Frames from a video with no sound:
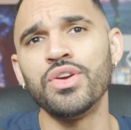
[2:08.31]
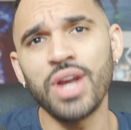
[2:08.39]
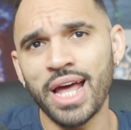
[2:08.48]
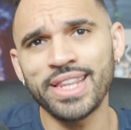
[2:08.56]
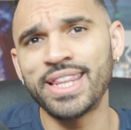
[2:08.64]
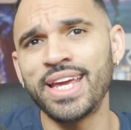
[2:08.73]
You're
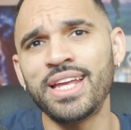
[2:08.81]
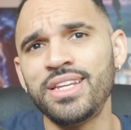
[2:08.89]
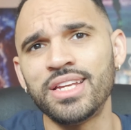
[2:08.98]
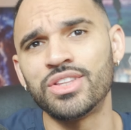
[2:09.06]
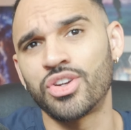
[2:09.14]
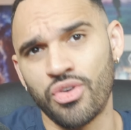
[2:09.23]
not
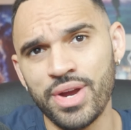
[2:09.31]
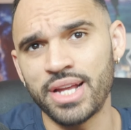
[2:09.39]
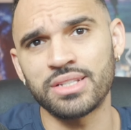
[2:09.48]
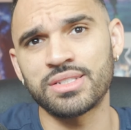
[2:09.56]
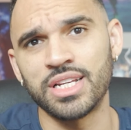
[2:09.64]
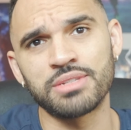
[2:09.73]
landing the
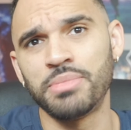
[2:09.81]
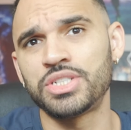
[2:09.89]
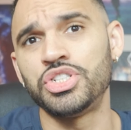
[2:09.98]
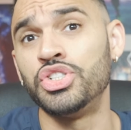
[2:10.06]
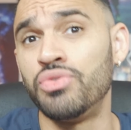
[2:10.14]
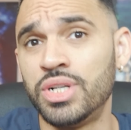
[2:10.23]
crits as
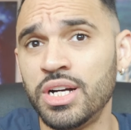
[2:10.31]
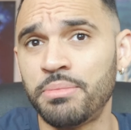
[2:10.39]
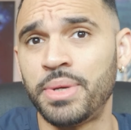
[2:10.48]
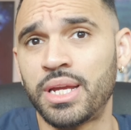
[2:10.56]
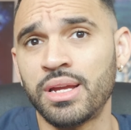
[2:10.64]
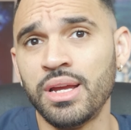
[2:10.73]
much as you
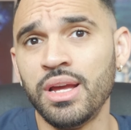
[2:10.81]
could be.